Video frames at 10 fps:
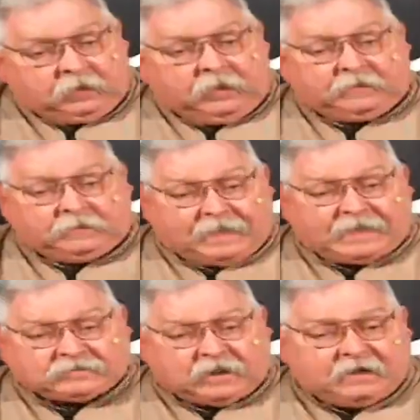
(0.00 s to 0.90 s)
And the
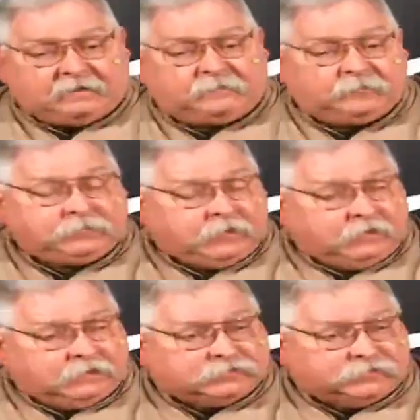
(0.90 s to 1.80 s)
last item
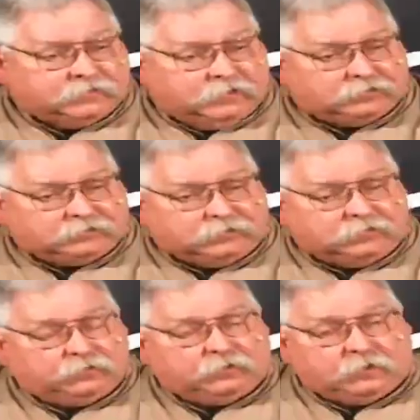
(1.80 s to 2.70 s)
is for those of
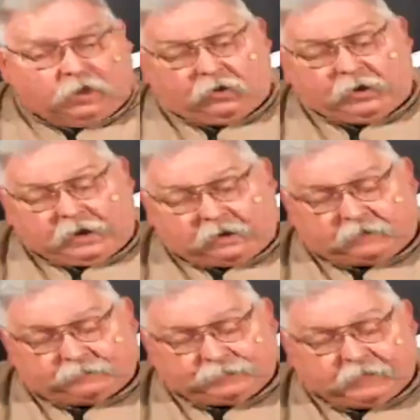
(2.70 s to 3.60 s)
you with long
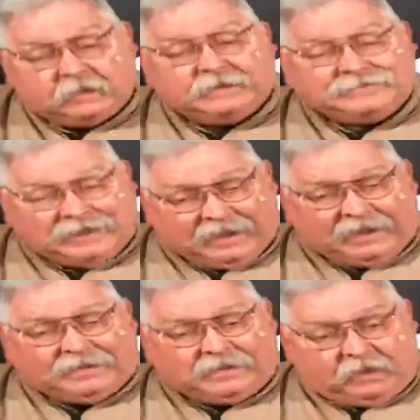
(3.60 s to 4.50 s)
hair, tie
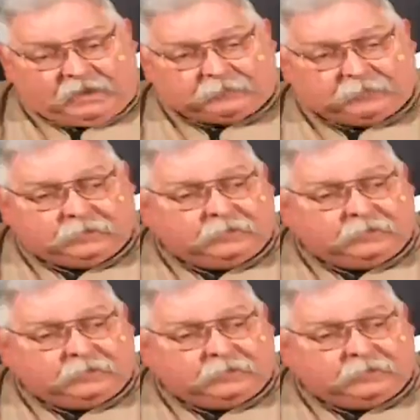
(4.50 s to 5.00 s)
it up.